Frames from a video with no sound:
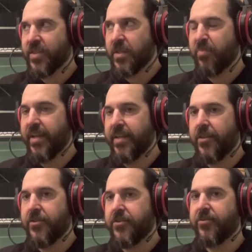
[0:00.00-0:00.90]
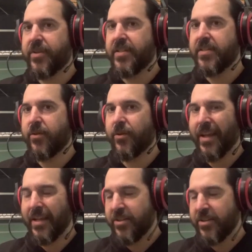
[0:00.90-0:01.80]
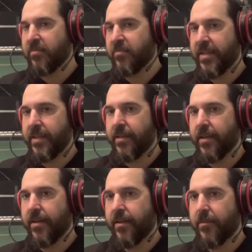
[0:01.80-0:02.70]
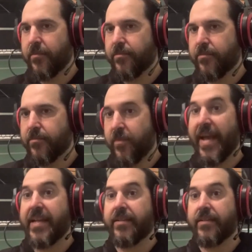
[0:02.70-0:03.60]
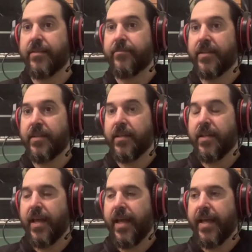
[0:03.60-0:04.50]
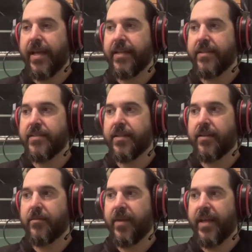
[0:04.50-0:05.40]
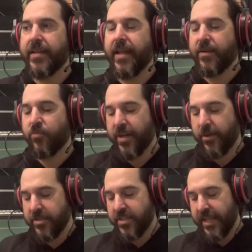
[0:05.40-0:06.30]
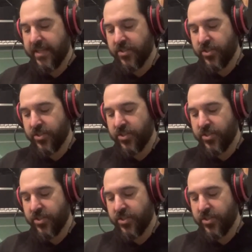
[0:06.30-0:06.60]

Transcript: but in other degrees they were hindering me dramatically. And what I would say is